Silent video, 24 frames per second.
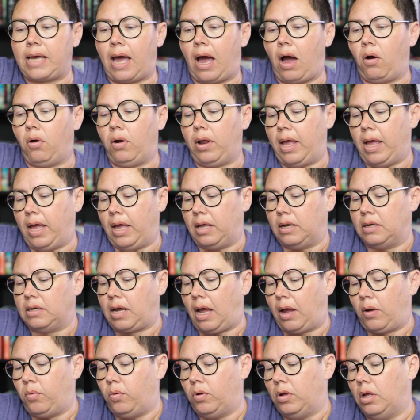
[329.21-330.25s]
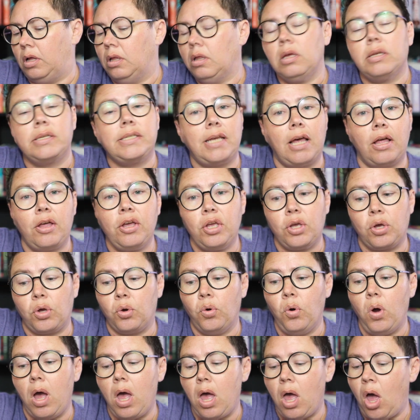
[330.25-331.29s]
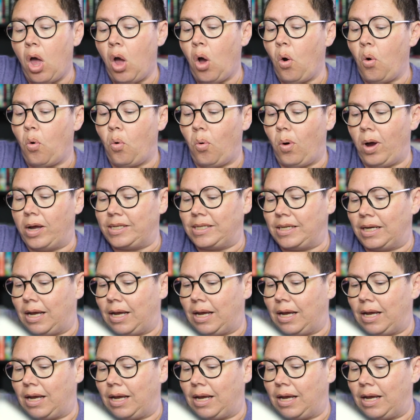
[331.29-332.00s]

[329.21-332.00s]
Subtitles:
out and I will tell you what I